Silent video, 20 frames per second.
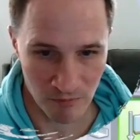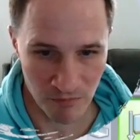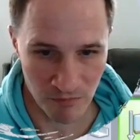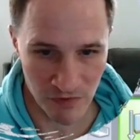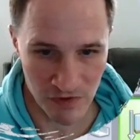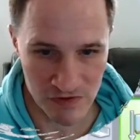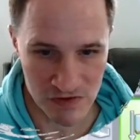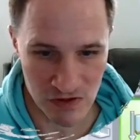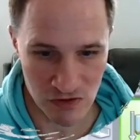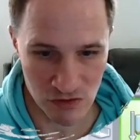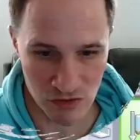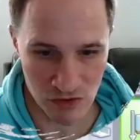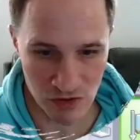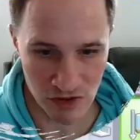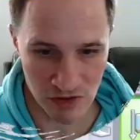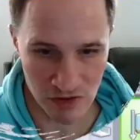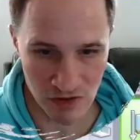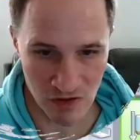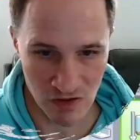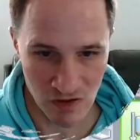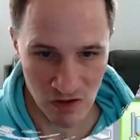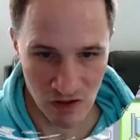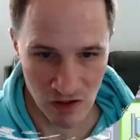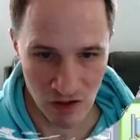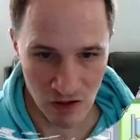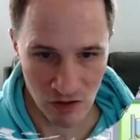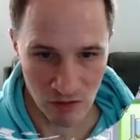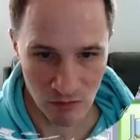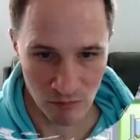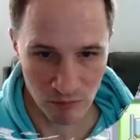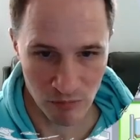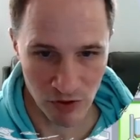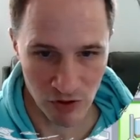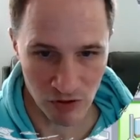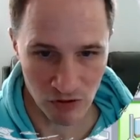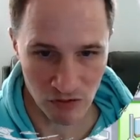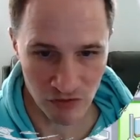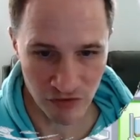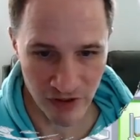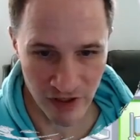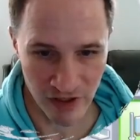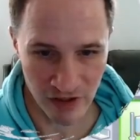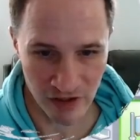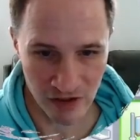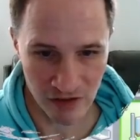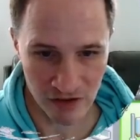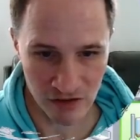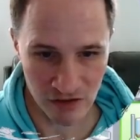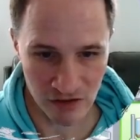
is that you can build a